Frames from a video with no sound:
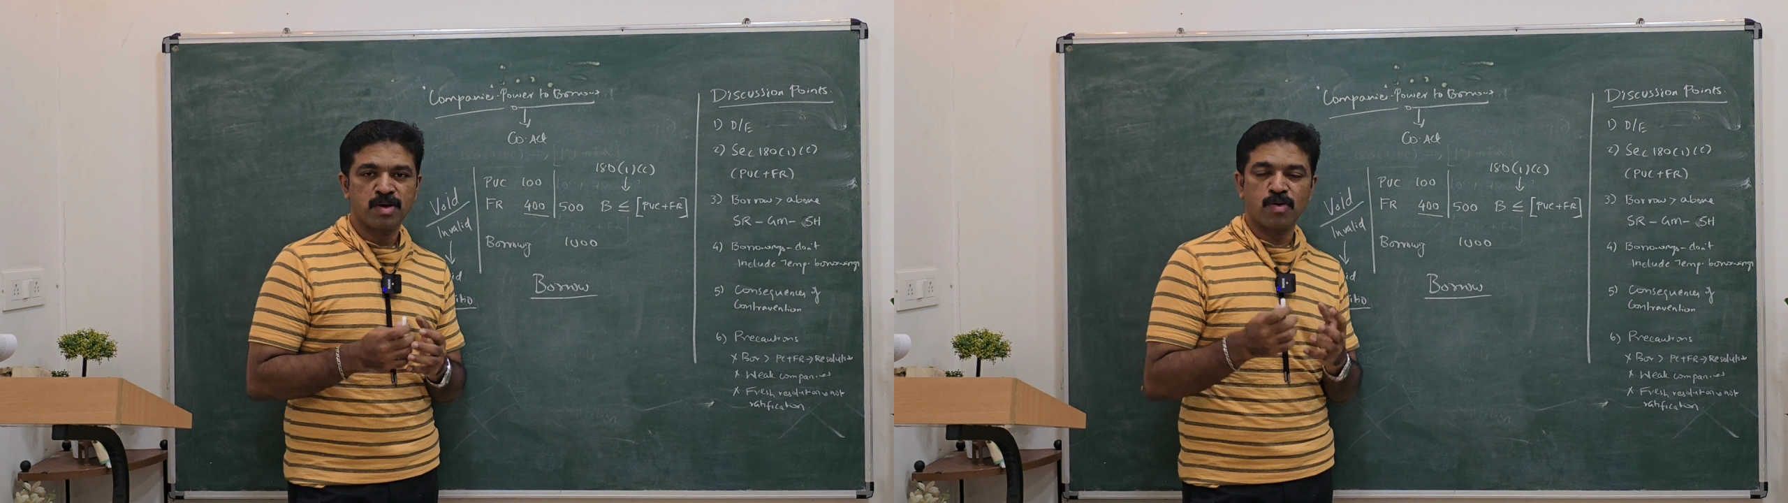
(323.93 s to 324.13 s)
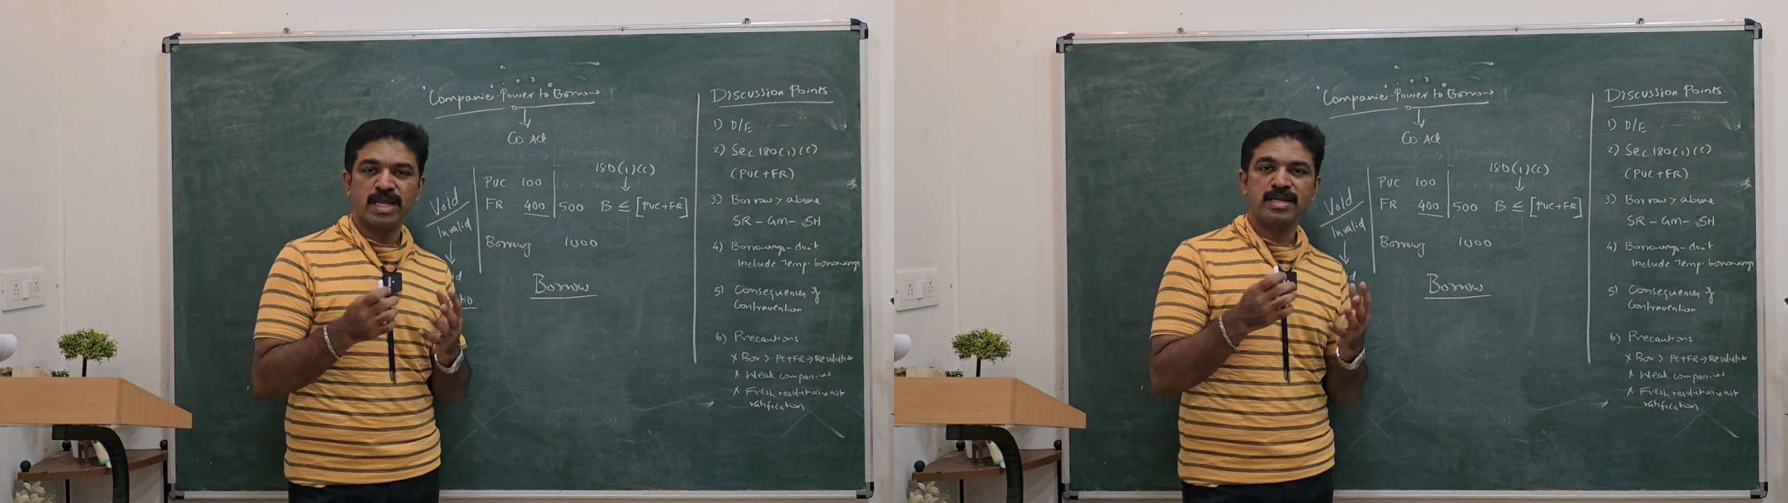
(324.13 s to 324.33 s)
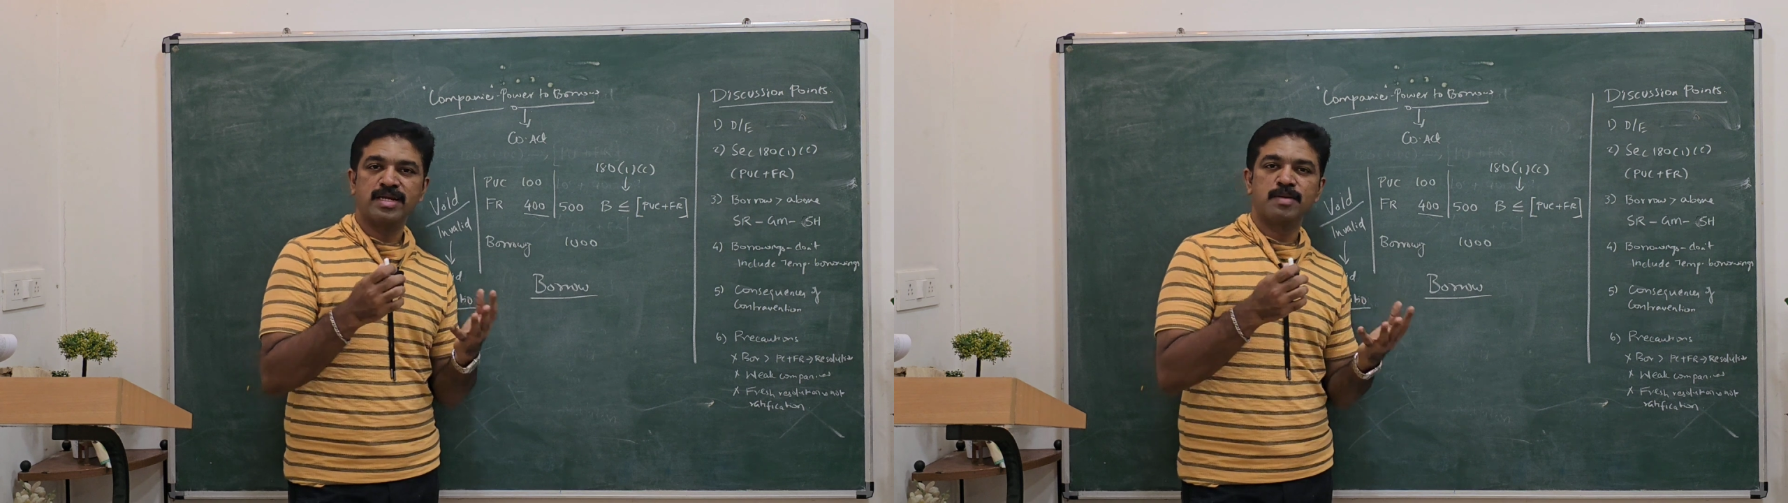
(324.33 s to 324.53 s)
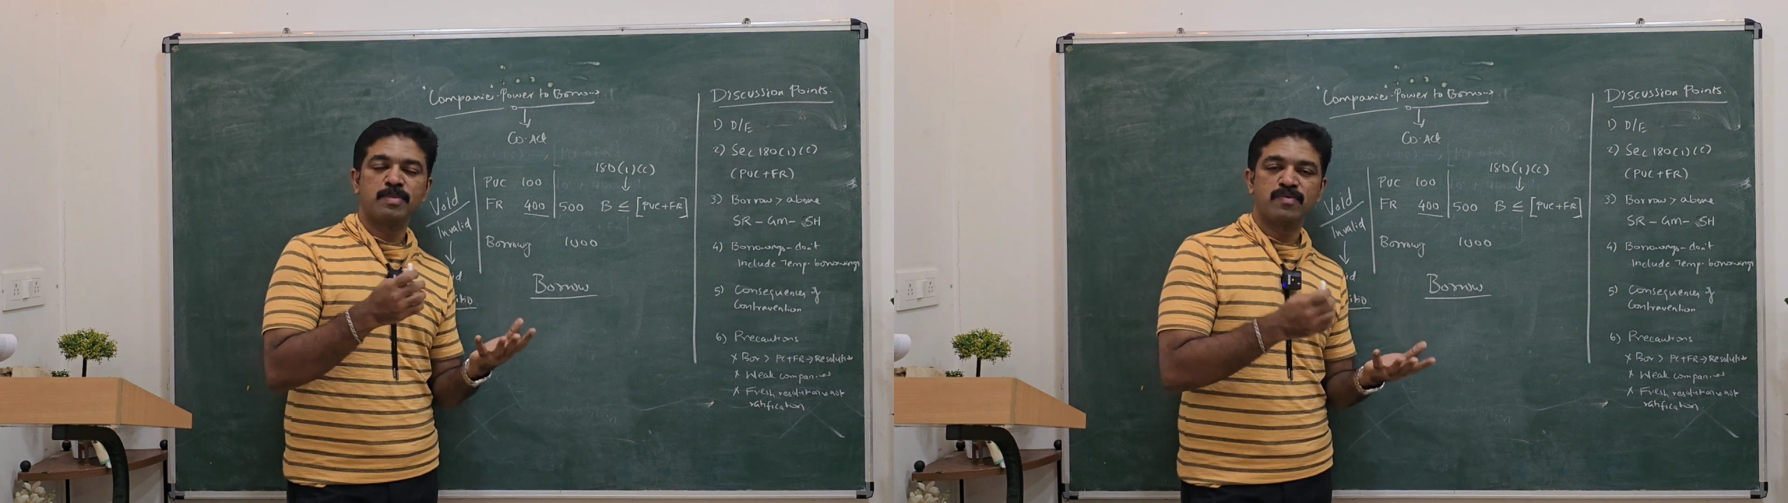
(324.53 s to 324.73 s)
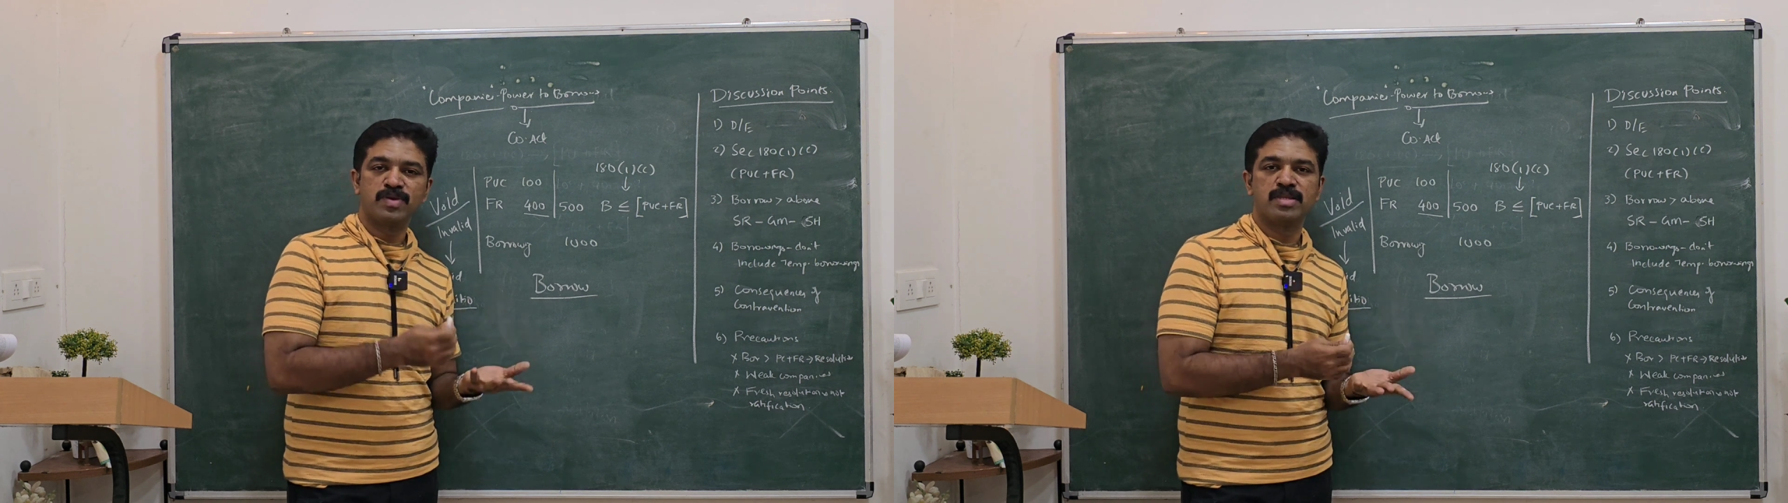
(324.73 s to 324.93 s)
Okay, let it
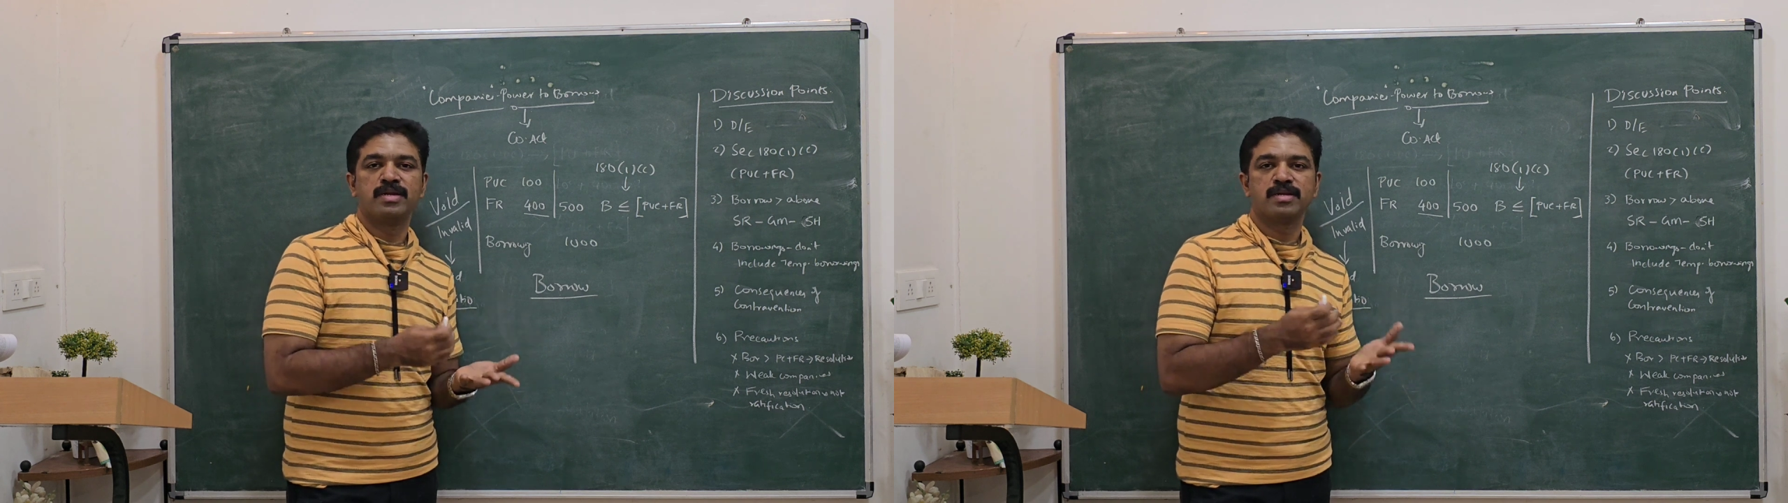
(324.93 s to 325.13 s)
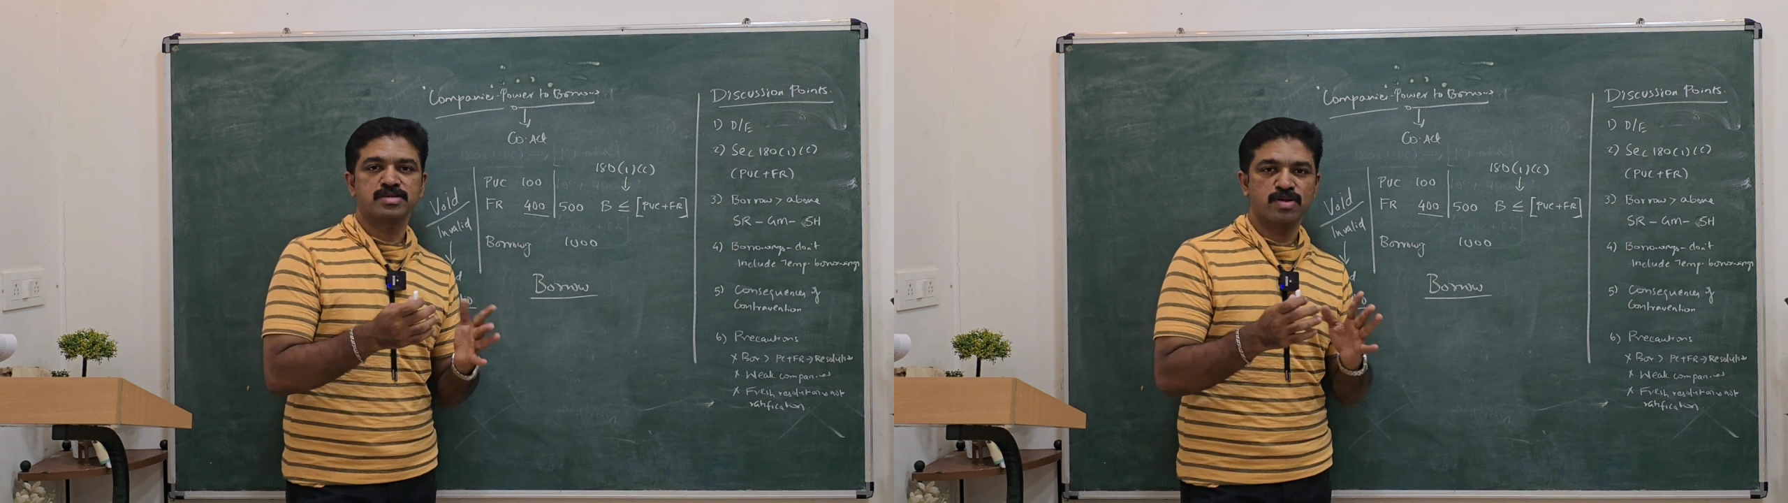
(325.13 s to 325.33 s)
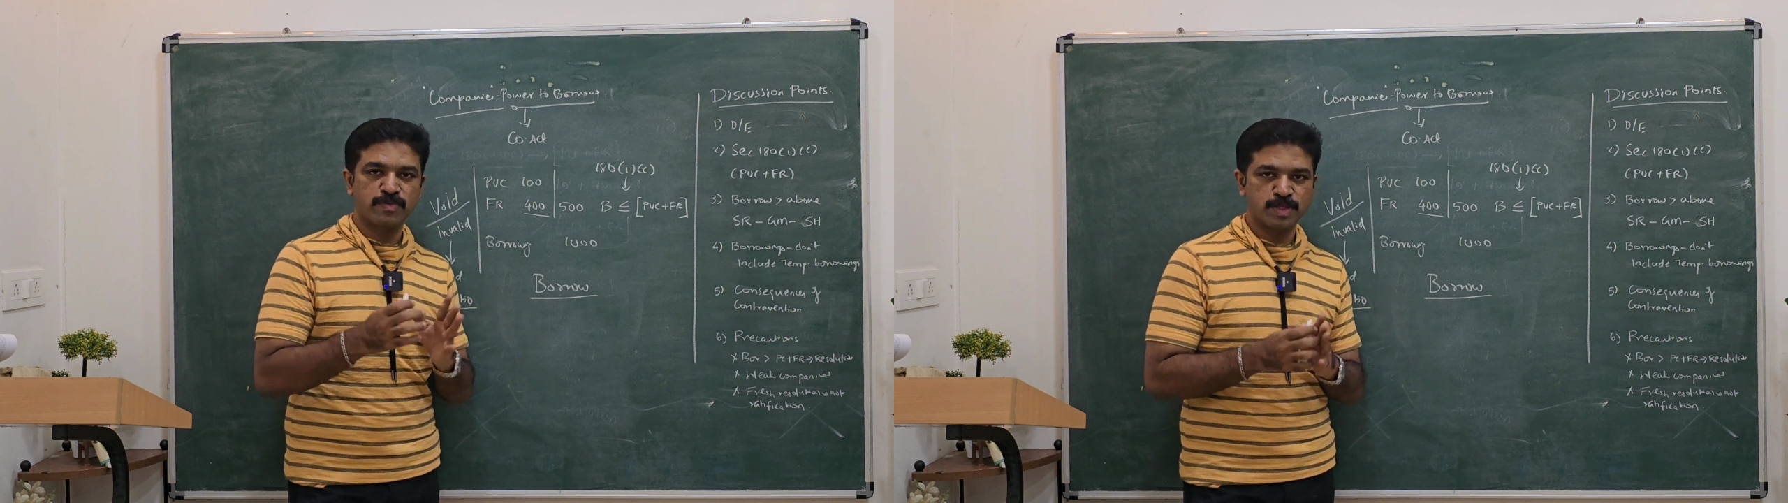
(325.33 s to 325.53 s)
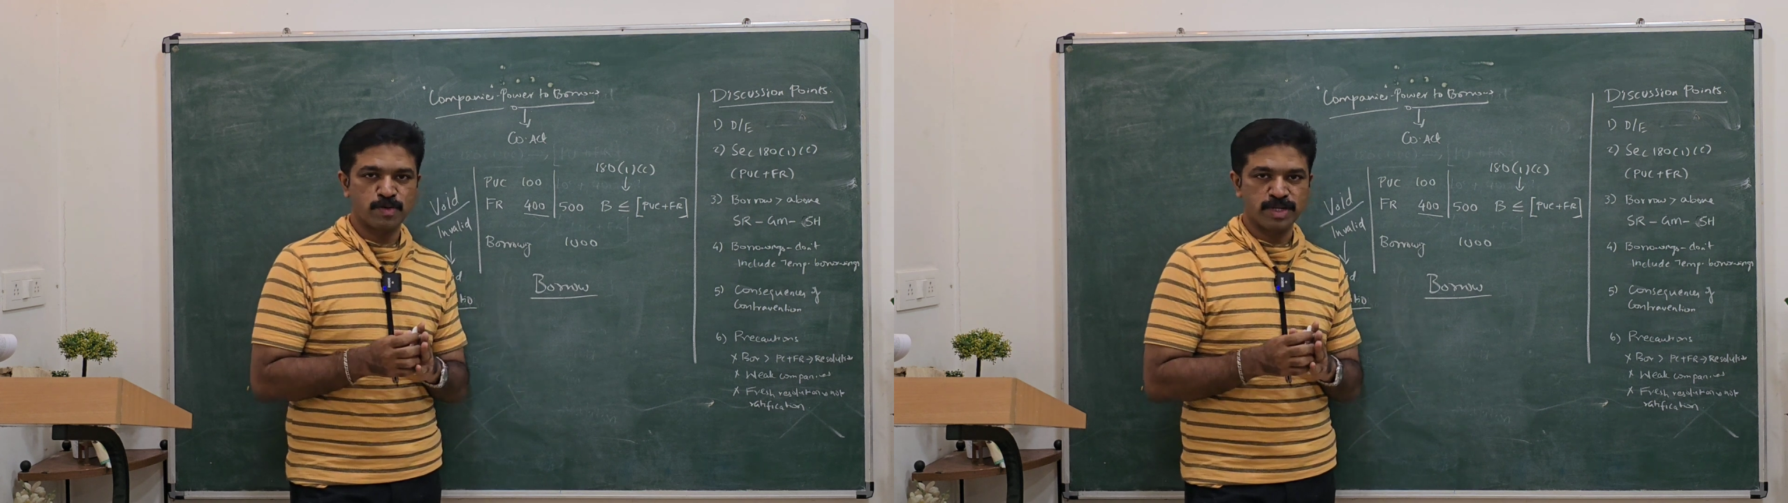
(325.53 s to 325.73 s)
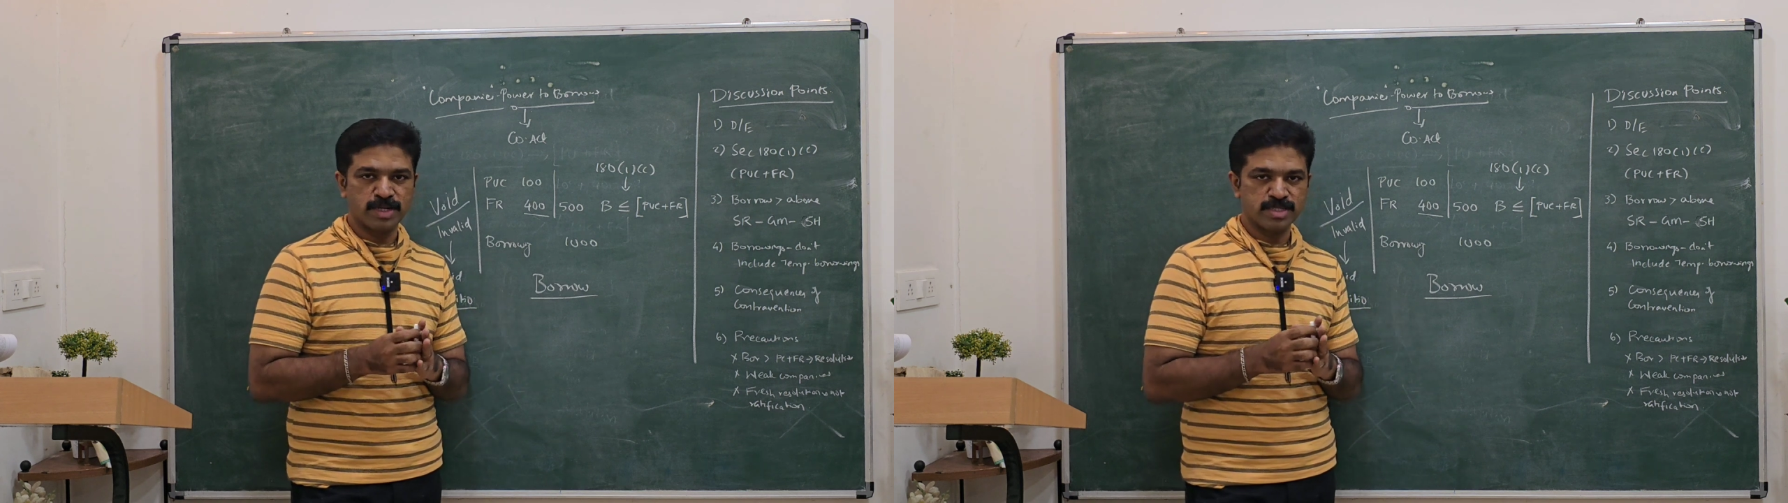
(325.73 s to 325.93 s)
be with interest or
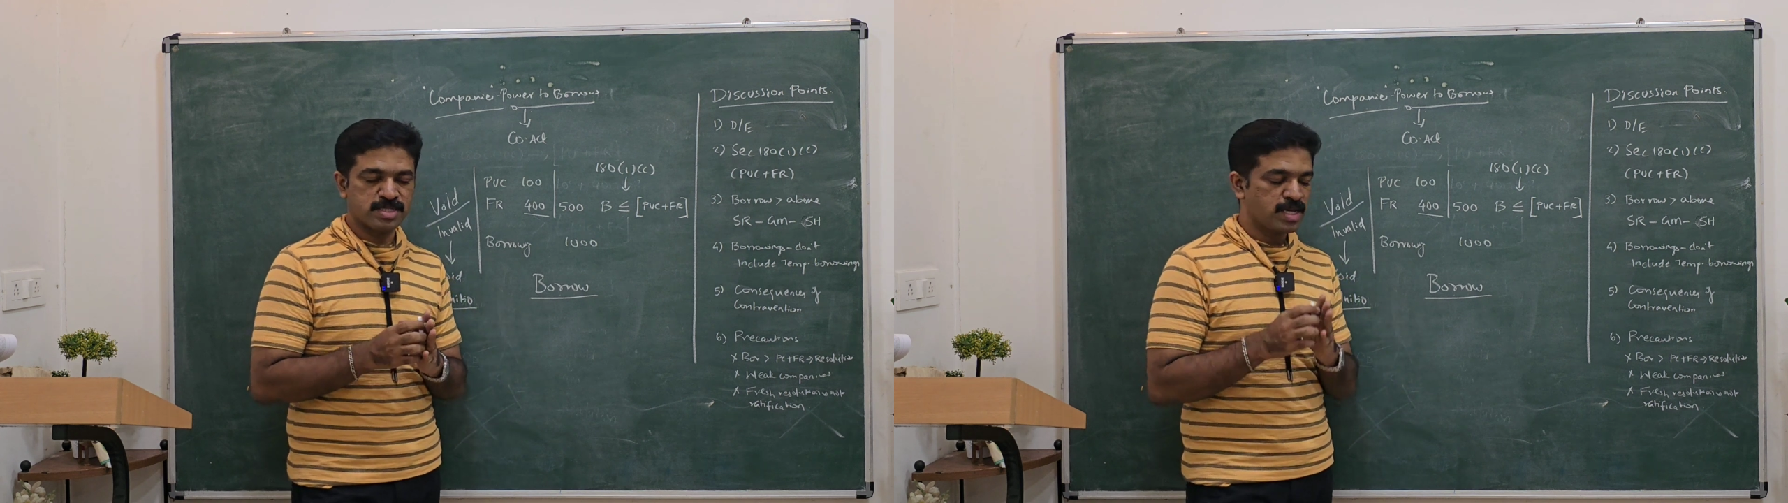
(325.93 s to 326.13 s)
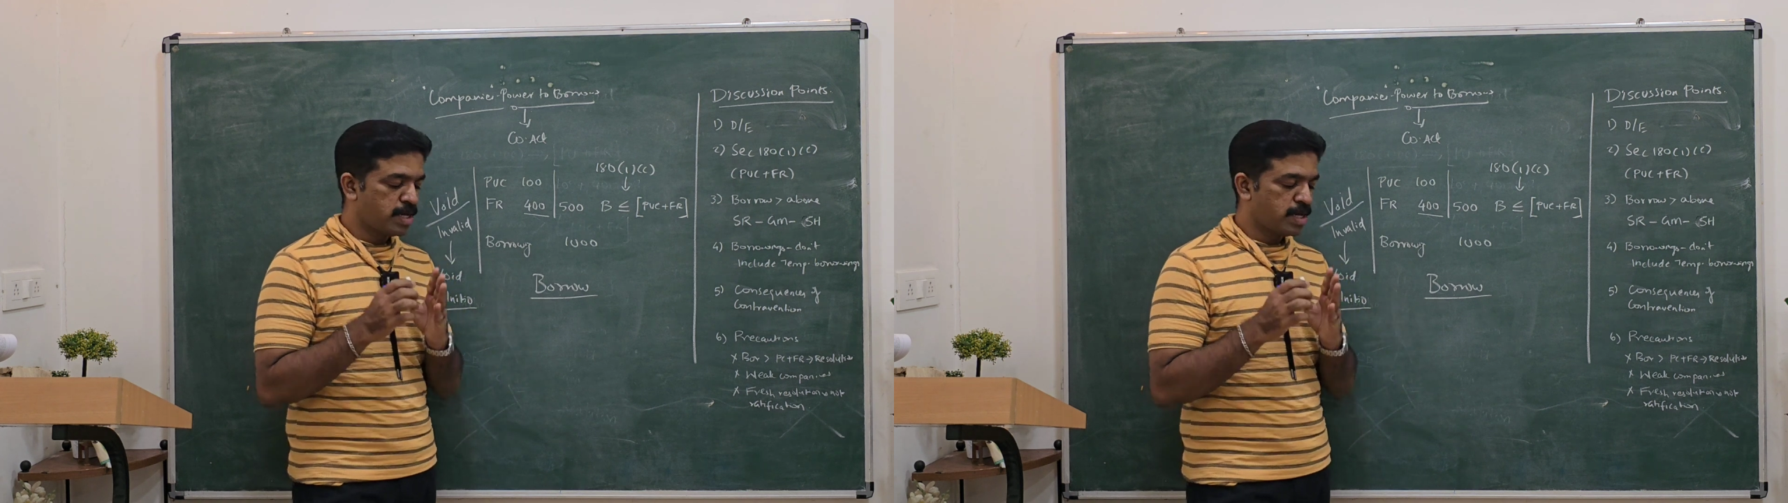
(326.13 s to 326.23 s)
without interest.